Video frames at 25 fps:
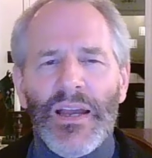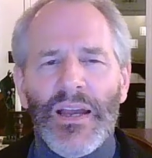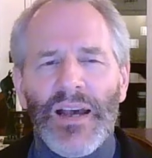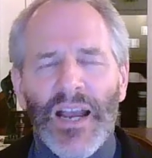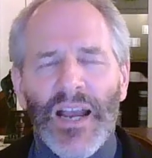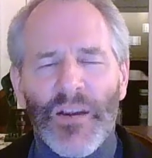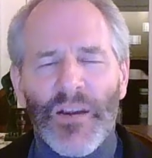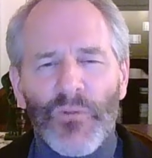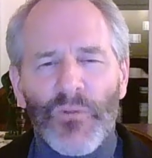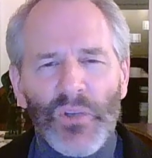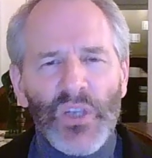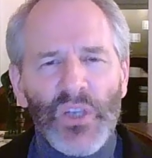
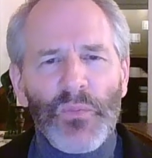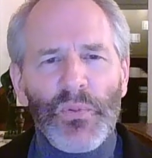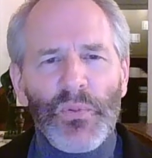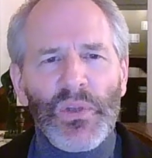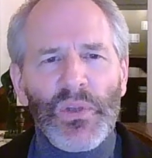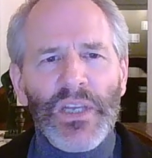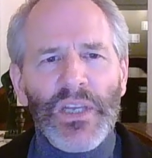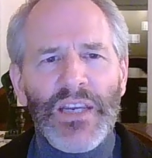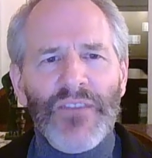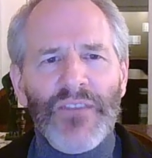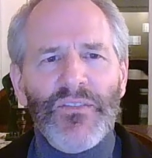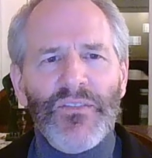I really
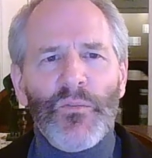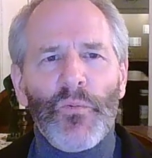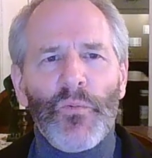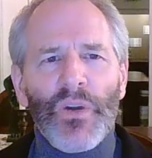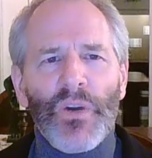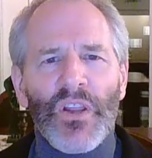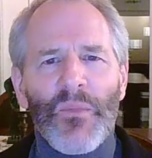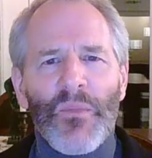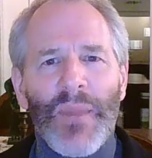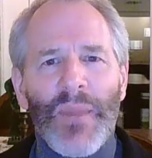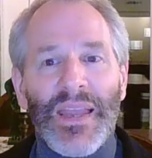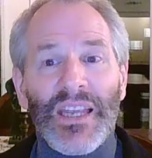believe that one
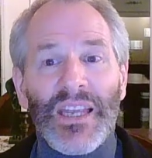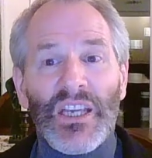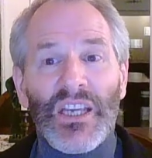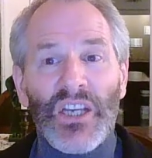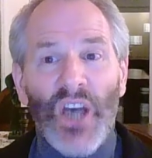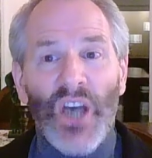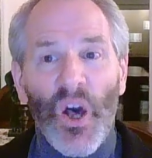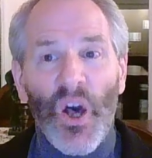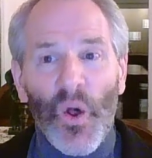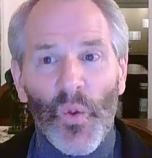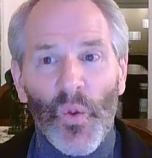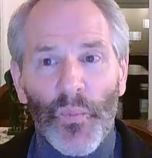of the main
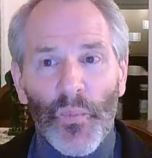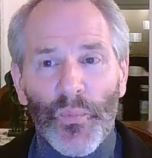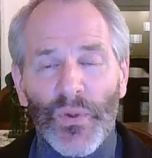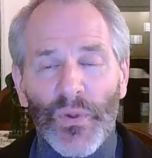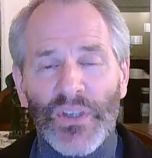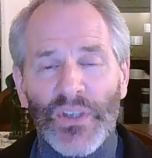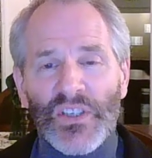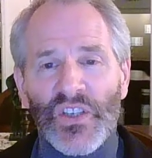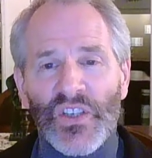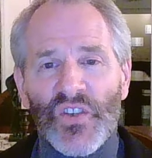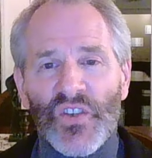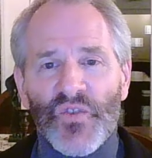
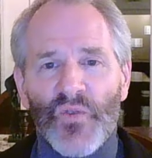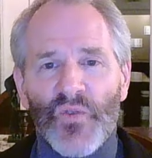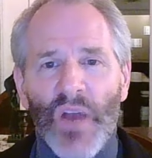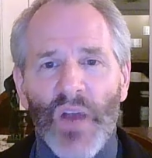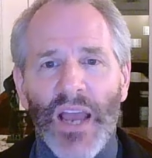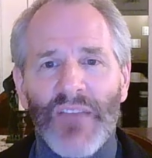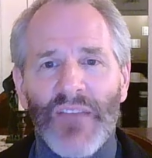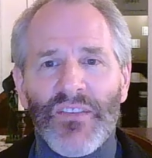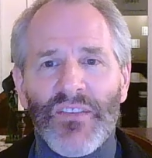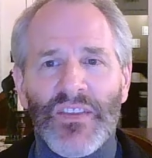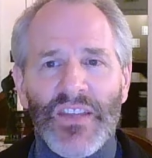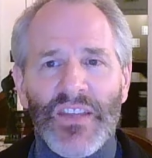culprits in
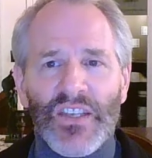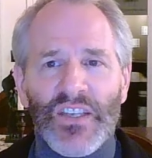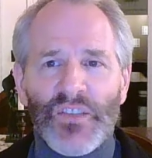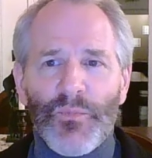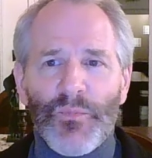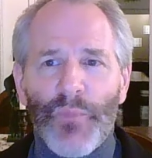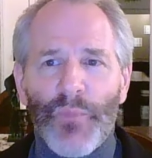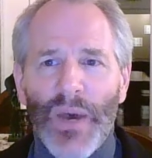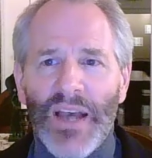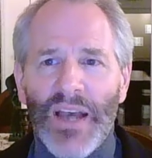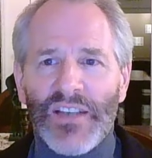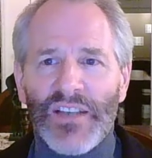driving this
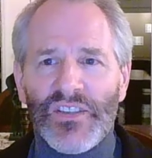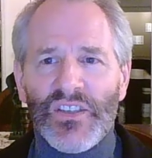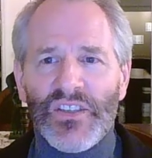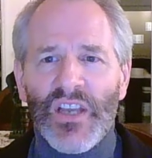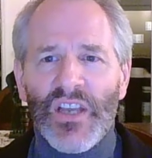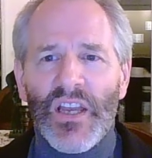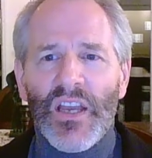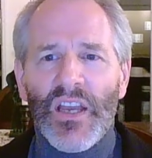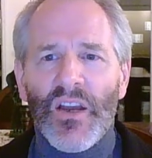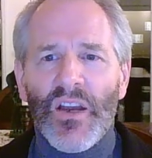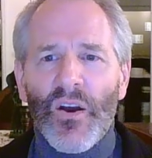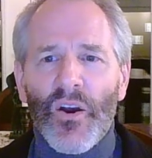bus
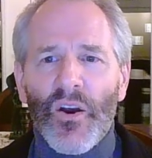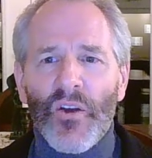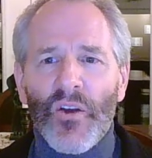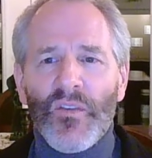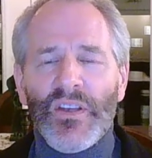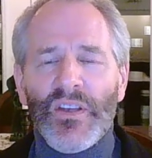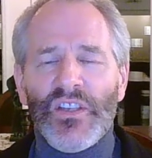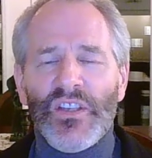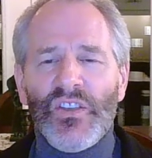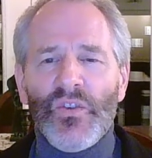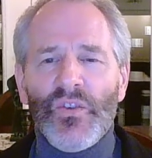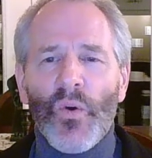are
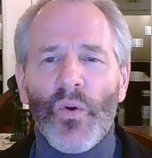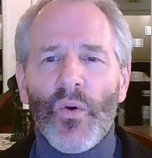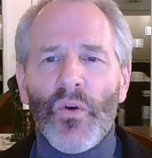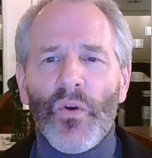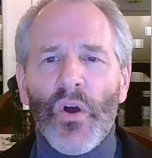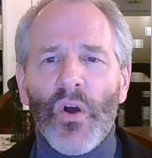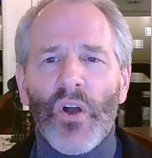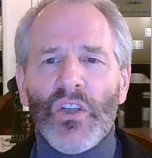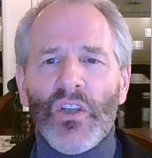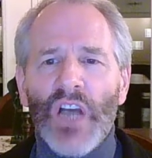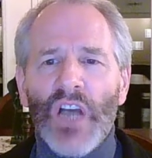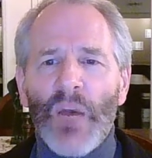these so-called